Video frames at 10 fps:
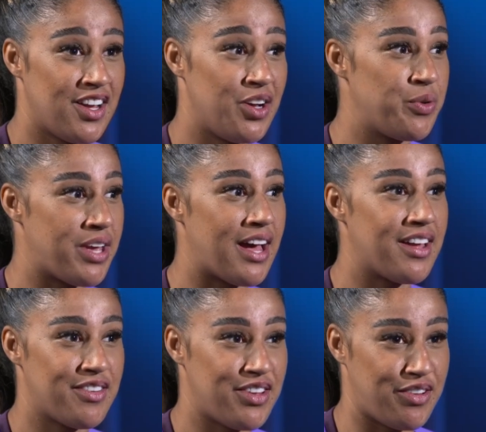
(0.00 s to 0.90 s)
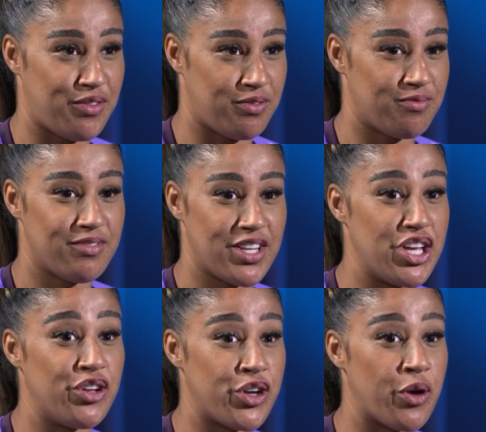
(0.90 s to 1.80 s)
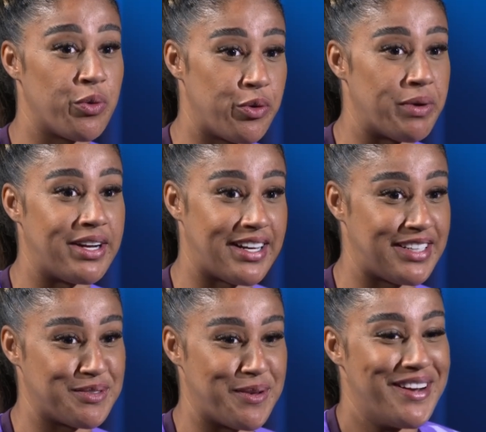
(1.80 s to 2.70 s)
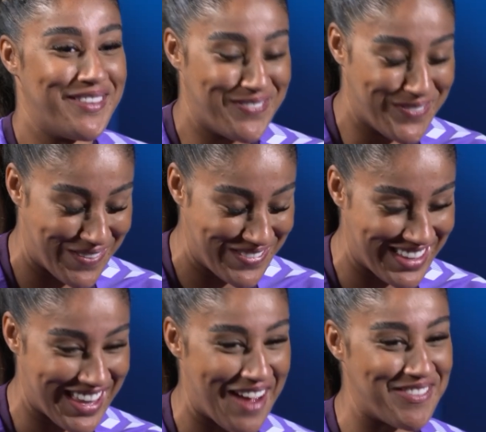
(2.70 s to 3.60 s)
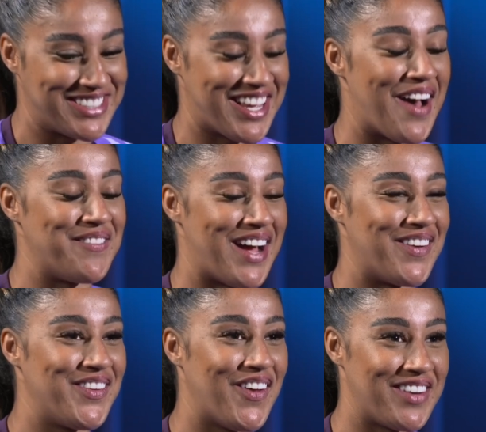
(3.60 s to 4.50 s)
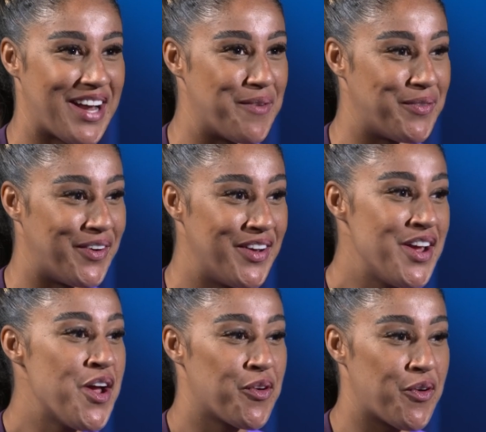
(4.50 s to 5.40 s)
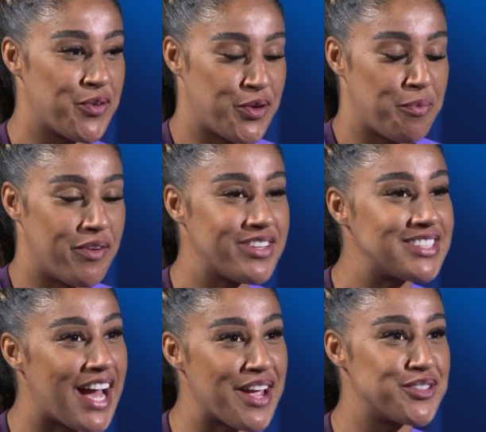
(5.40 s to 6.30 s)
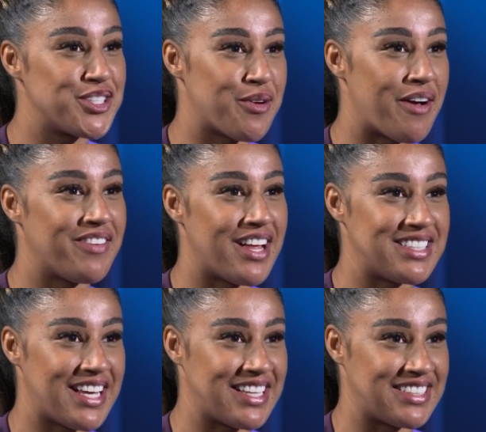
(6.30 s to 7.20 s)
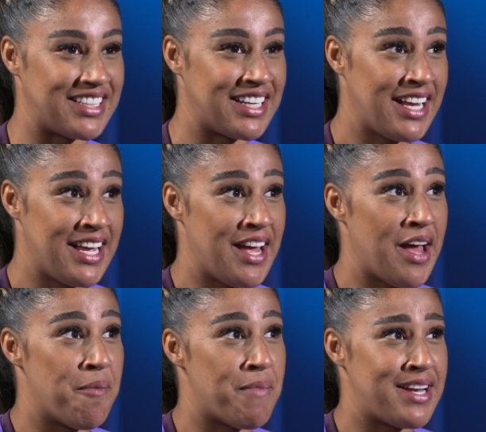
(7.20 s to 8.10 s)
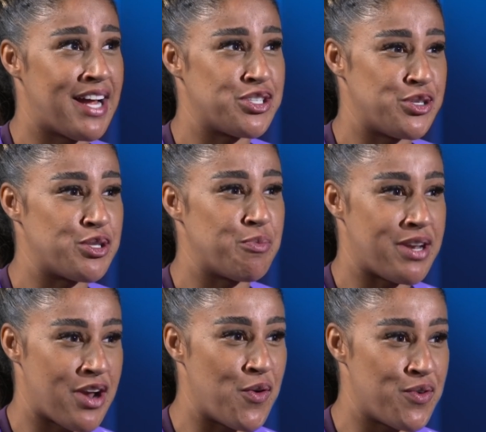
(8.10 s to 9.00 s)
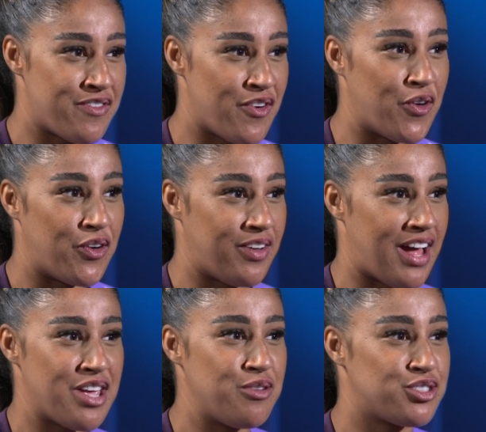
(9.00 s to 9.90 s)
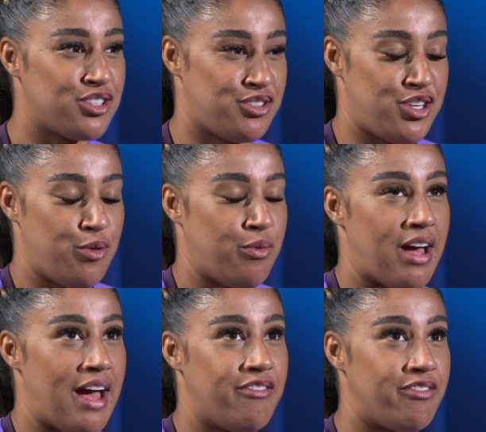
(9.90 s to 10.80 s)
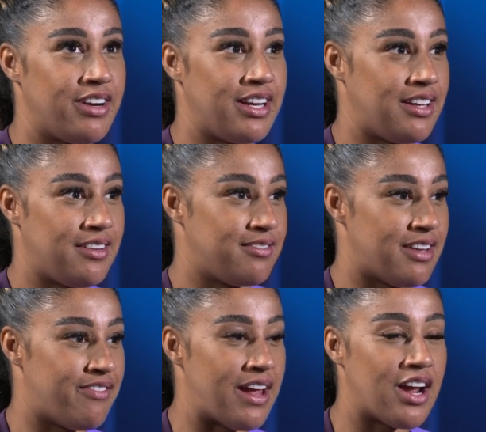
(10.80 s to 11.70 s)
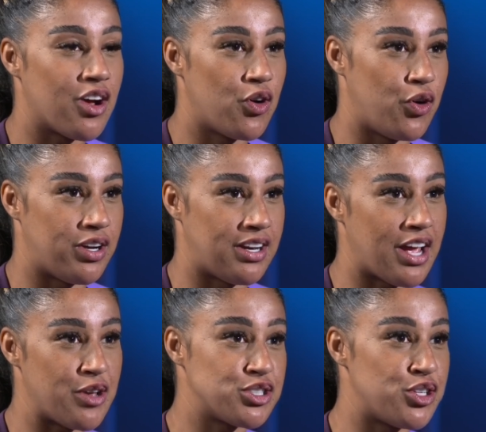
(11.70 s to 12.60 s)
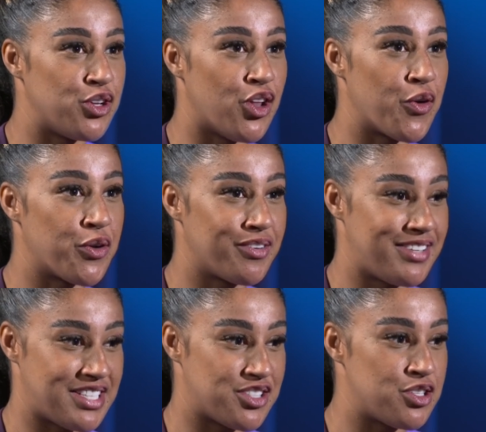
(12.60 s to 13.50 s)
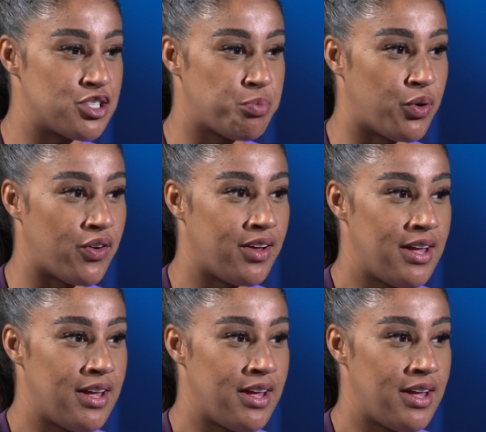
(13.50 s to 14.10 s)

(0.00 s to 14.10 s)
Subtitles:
Oh yeah, you'll know who my dad is when you're there. He's calmed down a lot now, but growing up, obviously, I used to do athletics, and my dad used to be known for, I used to do every event I could, and I used to do the long distance, but